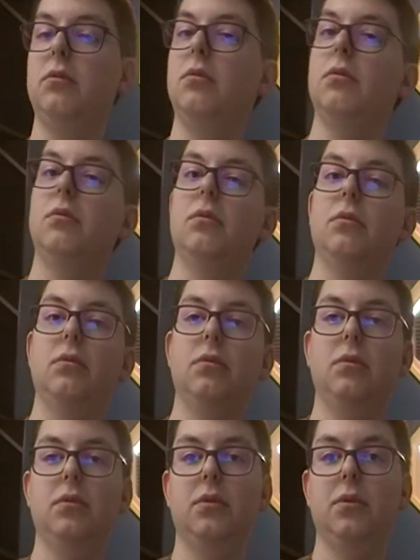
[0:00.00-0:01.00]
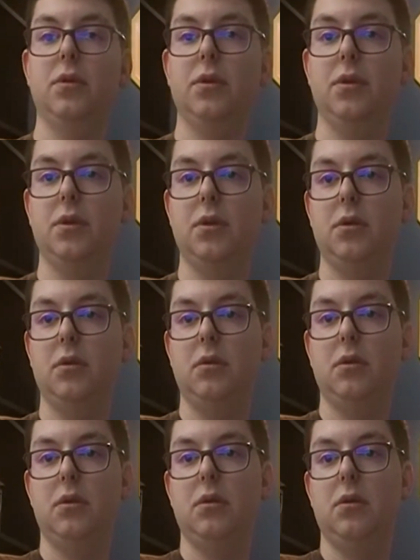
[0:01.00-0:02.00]

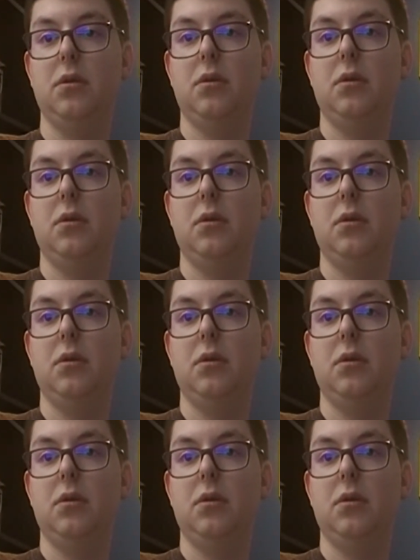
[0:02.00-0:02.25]
No one is speaking in this clip.